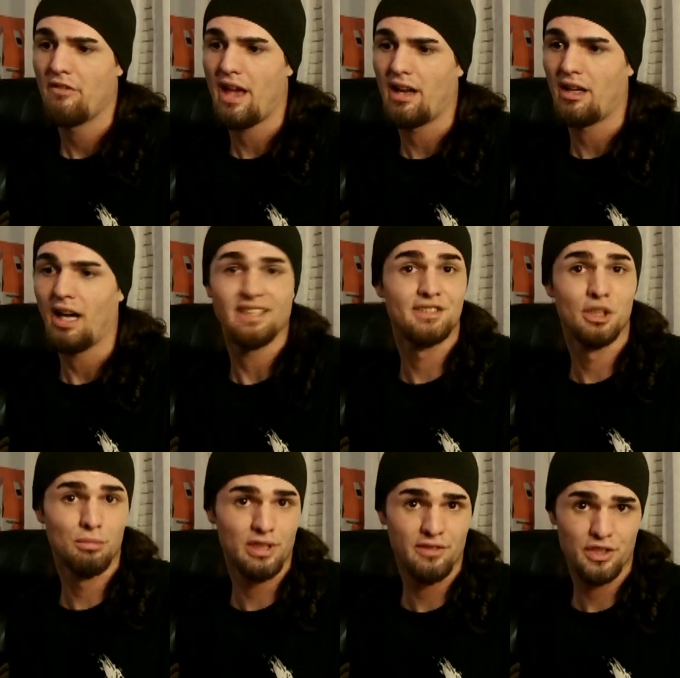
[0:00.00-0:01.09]
I still
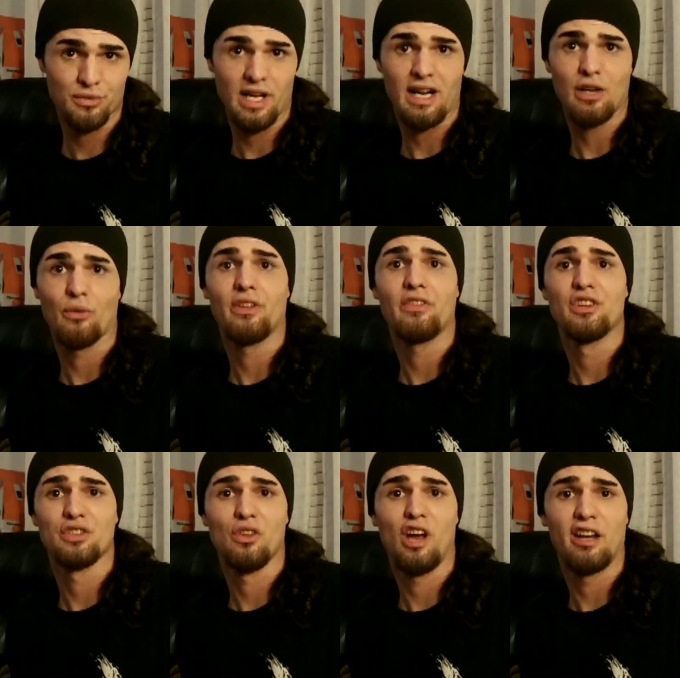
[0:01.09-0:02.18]
believe it's rare. I don't think
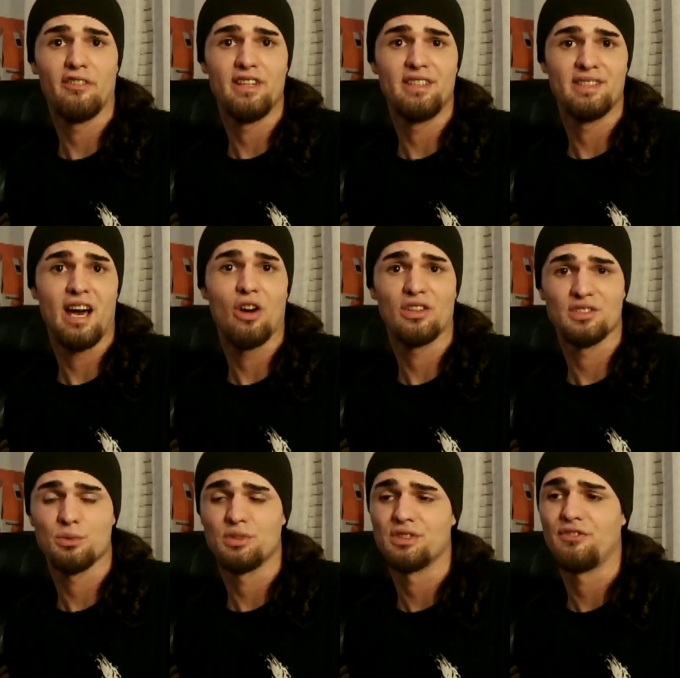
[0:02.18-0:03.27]
there's a lot of these out
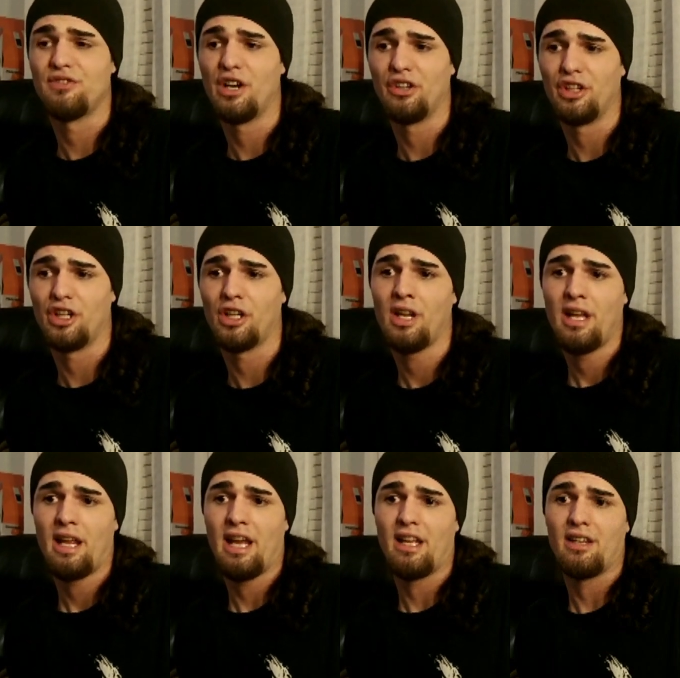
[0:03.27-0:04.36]
because it was a failure.
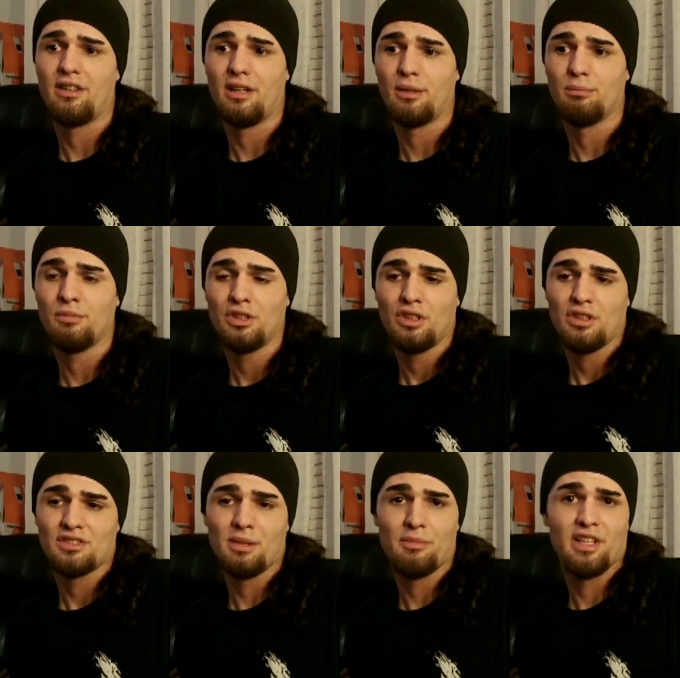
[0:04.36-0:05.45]
And
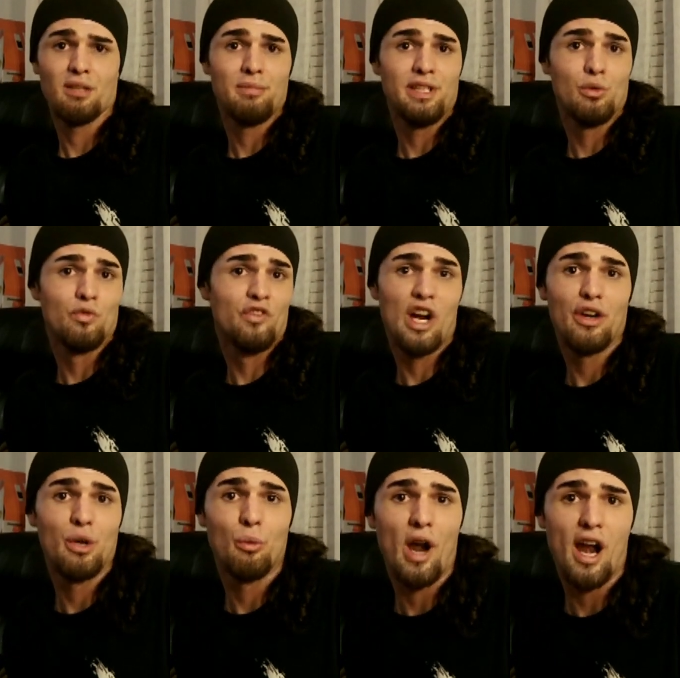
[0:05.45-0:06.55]
something can be
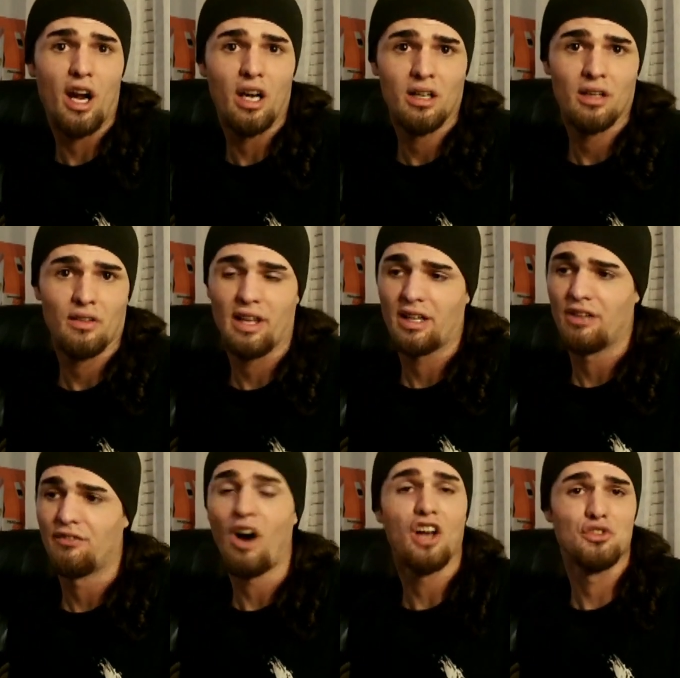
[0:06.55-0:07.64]
very rare, like a
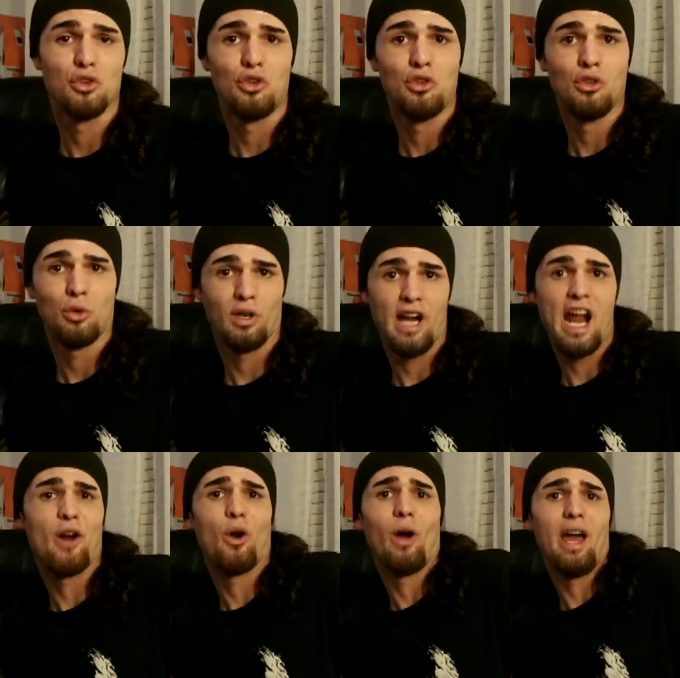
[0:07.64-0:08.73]
Fossil or
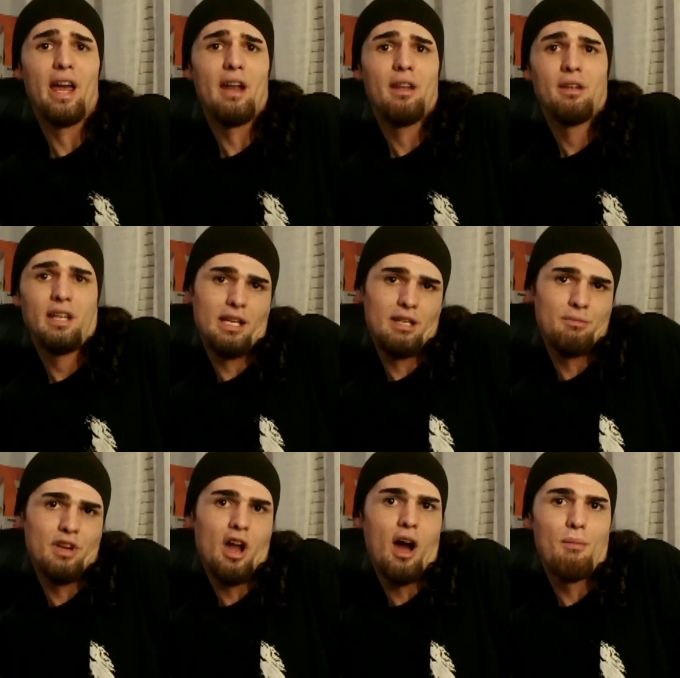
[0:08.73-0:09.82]
Arrowhead,
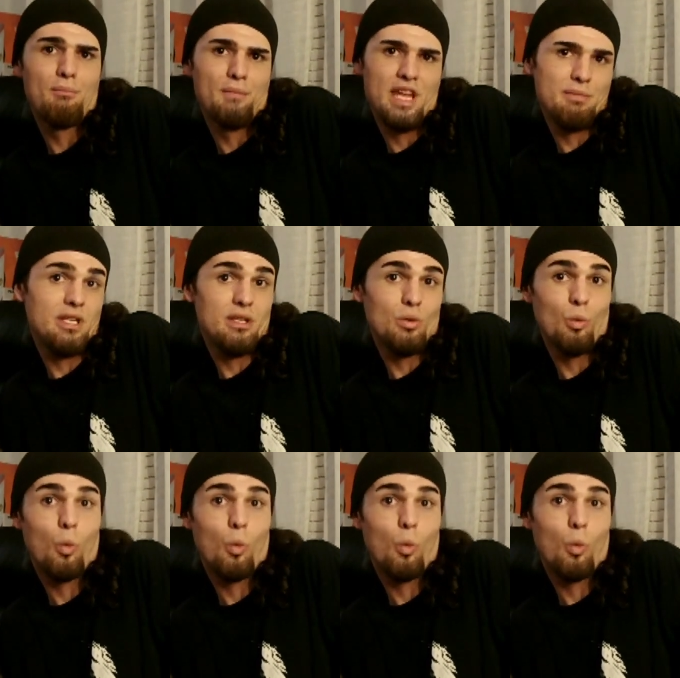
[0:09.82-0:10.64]
and not maybe